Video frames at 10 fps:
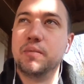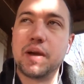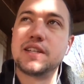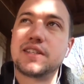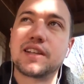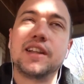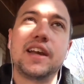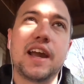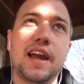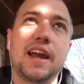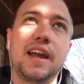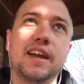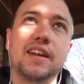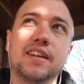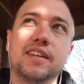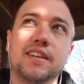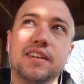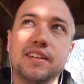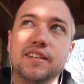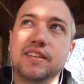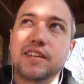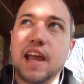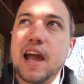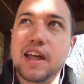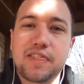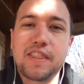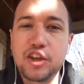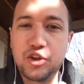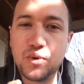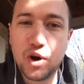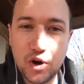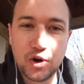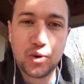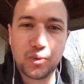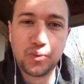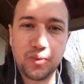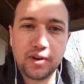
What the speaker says: basically a cat that you own,